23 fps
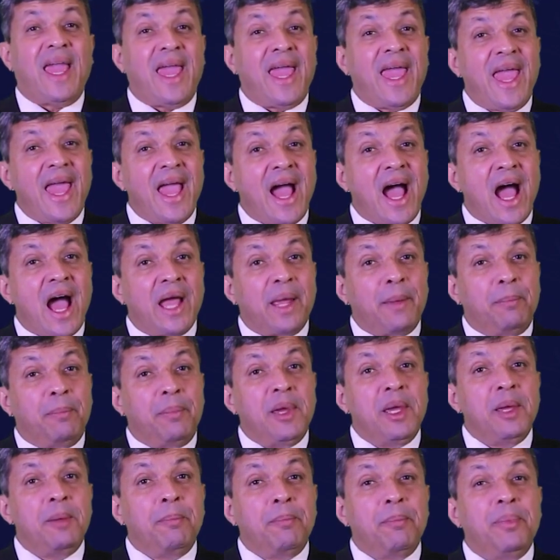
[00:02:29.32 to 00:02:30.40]

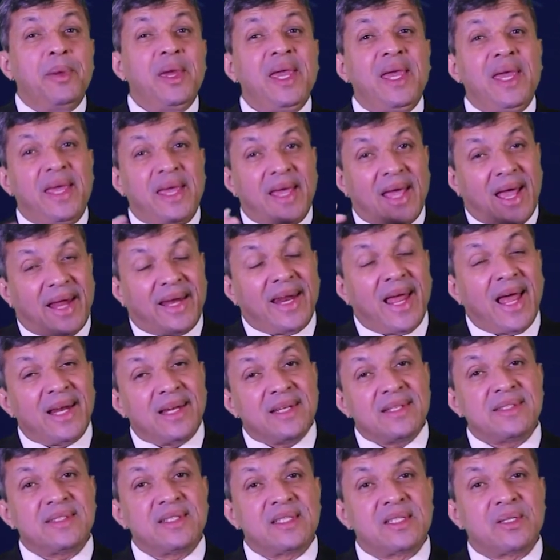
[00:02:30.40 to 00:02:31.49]
AIPP
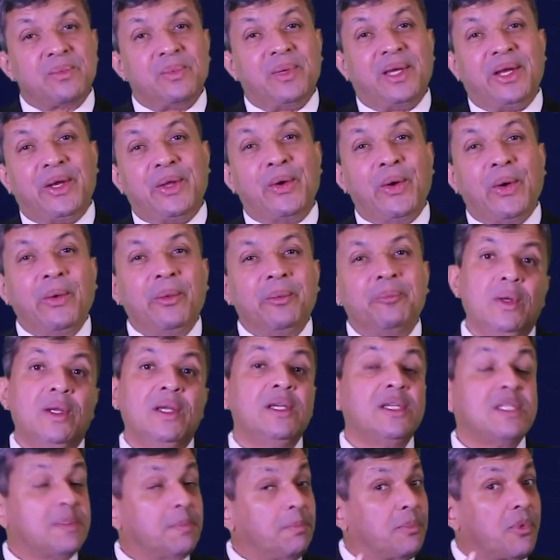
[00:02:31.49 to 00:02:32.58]
analysis video
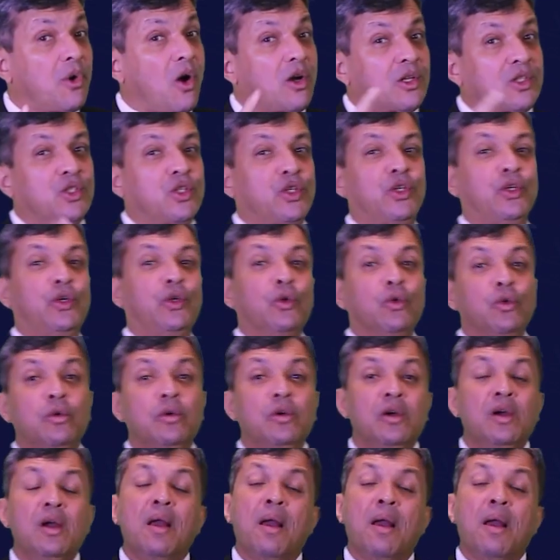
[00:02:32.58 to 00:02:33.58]
is brought to you